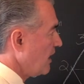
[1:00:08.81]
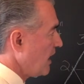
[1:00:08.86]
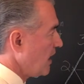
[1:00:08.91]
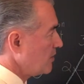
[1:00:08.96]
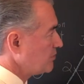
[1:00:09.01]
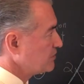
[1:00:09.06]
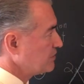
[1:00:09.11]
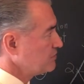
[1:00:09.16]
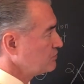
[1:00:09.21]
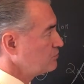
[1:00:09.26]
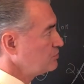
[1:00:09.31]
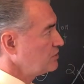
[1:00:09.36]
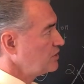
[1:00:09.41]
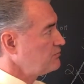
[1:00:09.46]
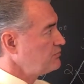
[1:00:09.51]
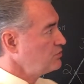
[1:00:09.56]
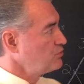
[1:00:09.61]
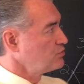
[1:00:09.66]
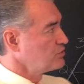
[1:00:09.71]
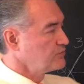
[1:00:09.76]
absolutely
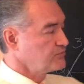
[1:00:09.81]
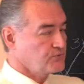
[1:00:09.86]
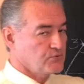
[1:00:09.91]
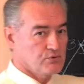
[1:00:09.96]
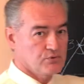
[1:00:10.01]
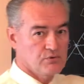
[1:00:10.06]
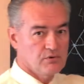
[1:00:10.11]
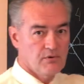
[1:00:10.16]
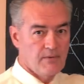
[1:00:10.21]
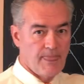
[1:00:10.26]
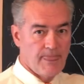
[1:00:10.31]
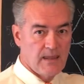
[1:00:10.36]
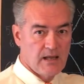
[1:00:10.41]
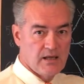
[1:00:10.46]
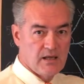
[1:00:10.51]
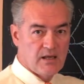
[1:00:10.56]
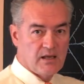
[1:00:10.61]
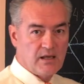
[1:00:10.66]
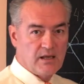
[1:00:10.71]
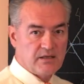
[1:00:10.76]
beautiful
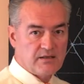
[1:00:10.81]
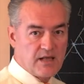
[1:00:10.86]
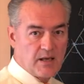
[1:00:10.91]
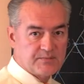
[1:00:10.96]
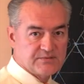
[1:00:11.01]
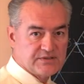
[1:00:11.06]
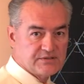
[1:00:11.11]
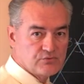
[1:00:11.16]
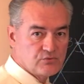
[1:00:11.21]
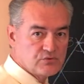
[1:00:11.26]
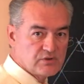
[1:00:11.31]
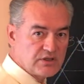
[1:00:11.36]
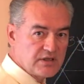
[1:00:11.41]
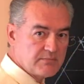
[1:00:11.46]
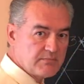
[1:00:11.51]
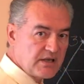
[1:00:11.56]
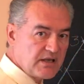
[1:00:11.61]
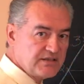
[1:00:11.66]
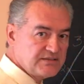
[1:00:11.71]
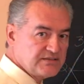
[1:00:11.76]
and absolutely
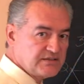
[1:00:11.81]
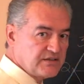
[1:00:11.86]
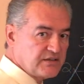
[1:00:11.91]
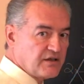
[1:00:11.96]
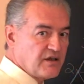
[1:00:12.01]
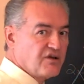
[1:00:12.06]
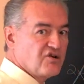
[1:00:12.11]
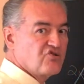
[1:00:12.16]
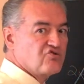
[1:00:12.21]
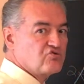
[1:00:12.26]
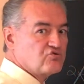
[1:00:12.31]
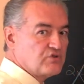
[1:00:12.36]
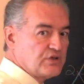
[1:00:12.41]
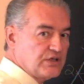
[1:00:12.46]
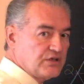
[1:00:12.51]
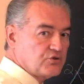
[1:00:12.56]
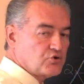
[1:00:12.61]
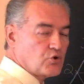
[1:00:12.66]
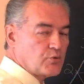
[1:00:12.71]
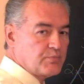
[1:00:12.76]
amazing
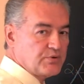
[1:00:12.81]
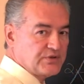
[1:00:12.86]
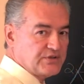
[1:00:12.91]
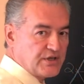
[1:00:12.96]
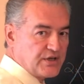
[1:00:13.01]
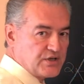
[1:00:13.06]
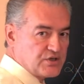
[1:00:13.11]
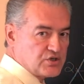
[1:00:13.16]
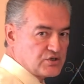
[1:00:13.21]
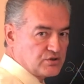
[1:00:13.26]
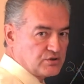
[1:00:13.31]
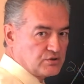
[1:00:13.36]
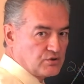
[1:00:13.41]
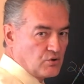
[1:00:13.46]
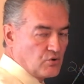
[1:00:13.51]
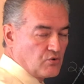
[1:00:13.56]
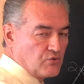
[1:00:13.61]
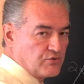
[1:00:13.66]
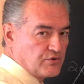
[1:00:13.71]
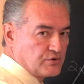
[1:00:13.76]
reinterpretation
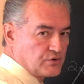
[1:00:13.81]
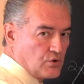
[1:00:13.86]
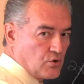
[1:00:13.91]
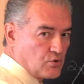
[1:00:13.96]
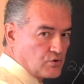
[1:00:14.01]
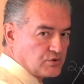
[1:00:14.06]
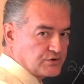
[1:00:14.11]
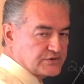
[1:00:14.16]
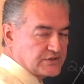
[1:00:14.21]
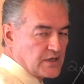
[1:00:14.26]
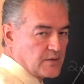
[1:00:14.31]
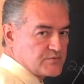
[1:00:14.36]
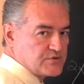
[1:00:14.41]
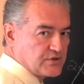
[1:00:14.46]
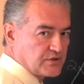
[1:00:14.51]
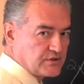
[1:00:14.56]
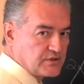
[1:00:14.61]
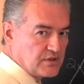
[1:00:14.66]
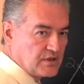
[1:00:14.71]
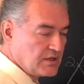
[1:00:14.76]
of the local
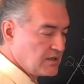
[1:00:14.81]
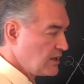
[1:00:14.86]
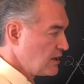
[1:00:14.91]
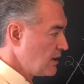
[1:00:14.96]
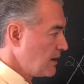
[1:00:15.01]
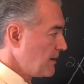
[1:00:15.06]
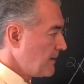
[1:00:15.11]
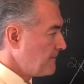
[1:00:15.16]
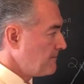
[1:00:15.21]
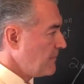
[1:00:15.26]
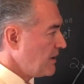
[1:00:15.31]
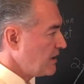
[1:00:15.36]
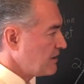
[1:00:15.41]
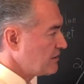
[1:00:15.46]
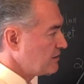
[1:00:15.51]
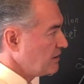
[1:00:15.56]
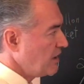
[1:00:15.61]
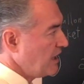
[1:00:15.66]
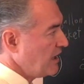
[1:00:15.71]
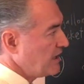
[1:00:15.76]
subject
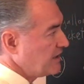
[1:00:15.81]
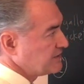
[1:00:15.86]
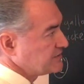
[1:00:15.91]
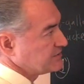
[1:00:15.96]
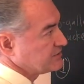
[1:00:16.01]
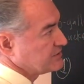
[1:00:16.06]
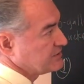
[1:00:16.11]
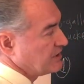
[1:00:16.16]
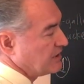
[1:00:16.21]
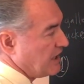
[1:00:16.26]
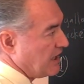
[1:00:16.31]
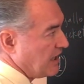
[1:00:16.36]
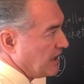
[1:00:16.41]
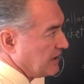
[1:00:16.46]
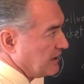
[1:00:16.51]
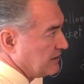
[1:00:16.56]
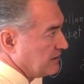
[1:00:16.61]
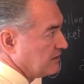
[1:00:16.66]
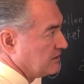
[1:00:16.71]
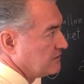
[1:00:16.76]
matter as
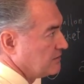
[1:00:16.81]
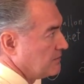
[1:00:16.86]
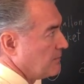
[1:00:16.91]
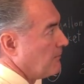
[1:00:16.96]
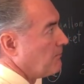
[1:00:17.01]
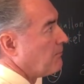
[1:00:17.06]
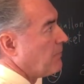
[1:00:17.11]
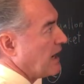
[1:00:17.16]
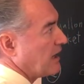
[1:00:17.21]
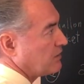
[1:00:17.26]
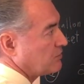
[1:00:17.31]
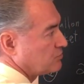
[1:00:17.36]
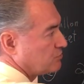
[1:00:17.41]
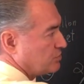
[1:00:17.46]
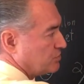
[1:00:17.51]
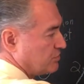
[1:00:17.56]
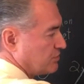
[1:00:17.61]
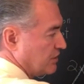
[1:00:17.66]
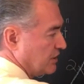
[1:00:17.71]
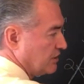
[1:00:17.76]
a
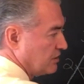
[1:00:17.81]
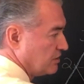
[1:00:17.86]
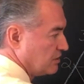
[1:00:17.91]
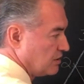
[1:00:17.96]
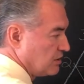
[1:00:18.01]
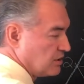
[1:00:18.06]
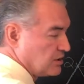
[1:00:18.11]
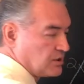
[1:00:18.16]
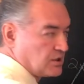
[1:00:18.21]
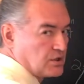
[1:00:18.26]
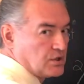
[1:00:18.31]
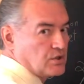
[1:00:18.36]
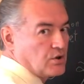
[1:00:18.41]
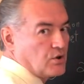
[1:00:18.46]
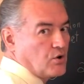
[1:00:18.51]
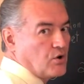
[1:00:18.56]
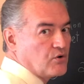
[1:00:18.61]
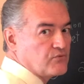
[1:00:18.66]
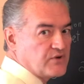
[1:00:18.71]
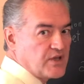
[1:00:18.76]
boundary
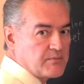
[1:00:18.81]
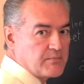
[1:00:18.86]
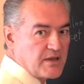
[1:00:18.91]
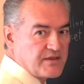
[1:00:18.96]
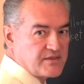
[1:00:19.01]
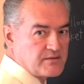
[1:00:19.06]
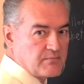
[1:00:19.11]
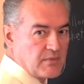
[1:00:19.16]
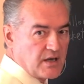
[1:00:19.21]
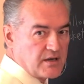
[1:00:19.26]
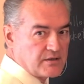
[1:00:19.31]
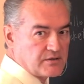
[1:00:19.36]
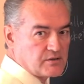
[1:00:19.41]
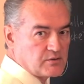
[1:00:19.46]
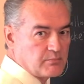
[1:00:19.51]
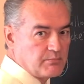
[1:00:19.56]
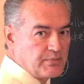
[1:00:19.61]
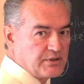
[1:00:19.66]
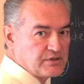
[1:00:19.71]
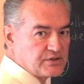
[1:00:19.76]
of a mathematical
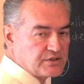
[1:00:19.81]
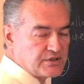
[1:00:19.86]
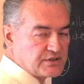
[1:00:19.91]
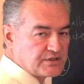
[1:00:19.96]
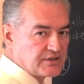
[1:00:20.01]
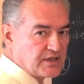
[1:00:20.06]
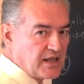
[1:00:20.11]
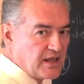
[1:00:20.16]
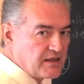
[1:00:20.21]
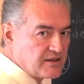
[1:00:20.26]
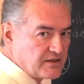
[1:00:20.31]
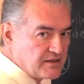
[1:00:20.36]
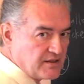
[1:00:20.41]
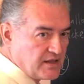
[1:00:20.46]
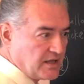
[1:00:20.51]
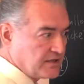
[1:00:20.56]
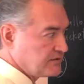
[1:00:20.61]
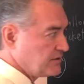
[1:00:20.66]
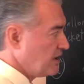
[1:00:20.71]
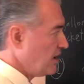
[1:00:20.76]
billiard, and
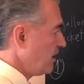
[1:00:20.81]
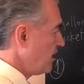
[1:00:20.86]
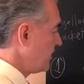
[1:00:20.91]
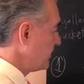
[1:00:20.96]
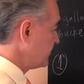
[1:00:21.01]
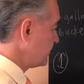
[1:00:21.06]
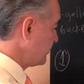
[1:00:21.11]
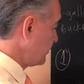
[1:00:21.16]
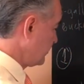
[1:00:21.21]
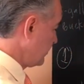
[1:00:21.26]
then as